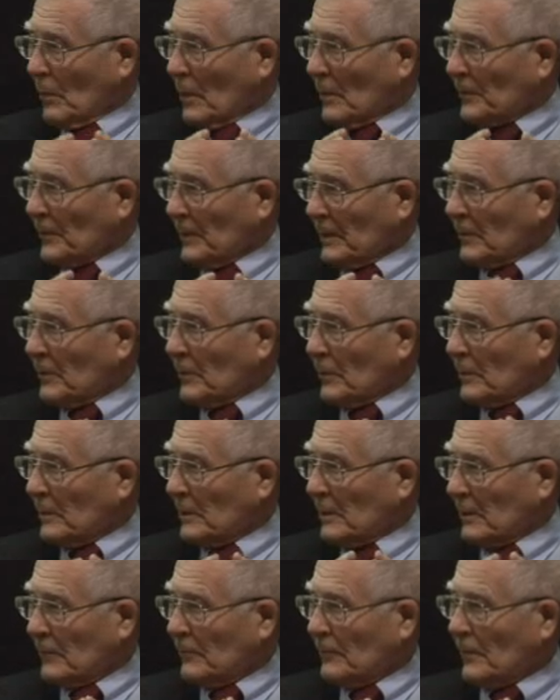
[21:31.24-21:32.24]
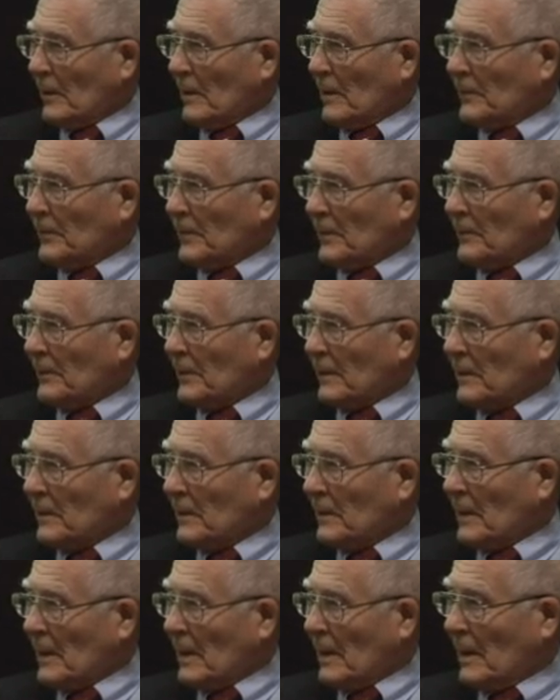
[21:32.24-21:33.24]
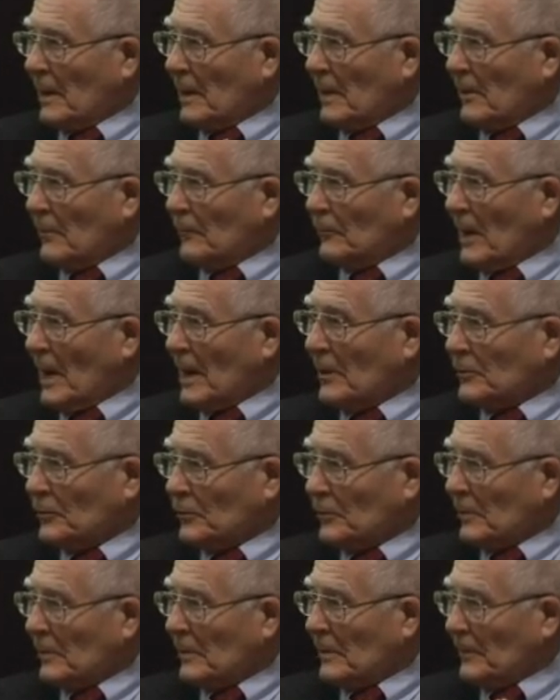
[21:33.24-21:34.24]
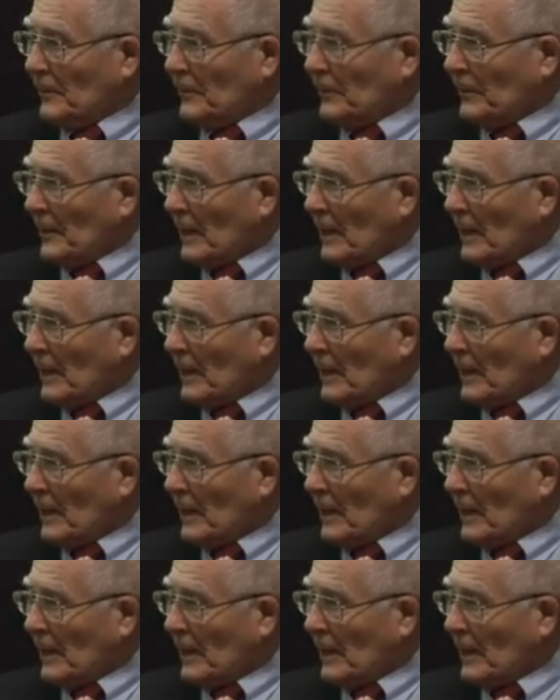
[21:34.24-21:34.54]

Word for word: was intuitive rather than rational.